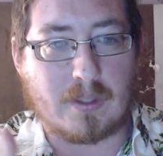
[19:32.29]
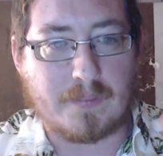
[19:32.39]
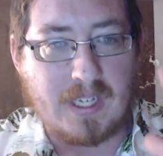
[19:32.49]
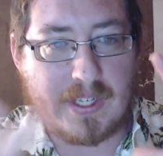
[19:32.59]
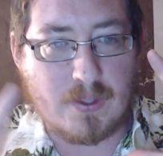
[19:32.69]

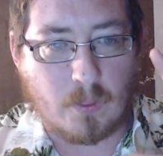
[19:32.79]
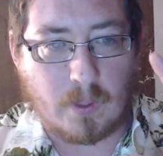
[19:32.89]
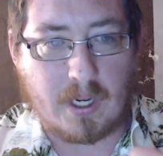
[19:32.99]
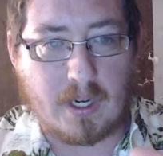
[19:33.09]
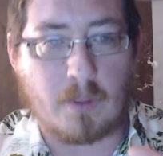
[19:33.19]
phase
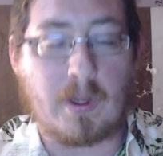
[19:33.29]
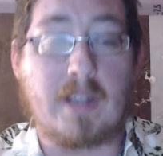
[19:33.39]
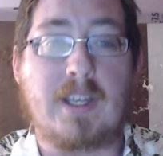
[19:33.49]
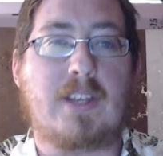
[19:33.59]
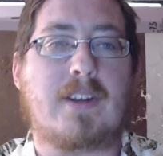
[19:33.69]
where we
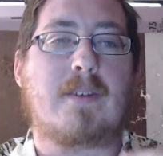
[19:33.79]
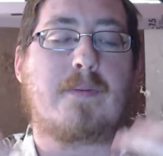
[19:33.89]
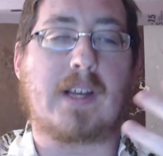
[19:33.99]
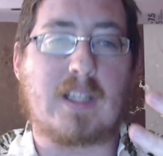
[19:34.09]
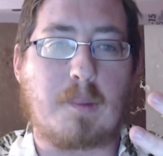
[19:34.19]
need to
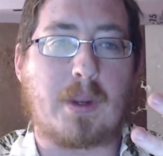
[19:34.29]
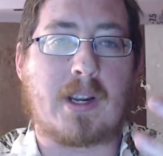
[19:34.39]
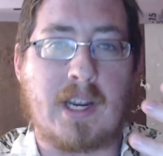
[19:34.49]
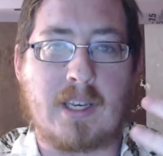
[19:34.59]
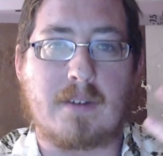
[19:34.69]
develop a
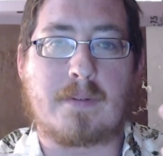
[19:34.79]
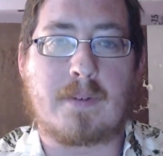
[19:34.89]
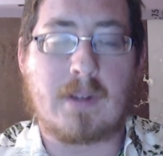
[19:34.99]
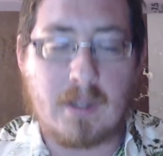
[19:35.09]
kind of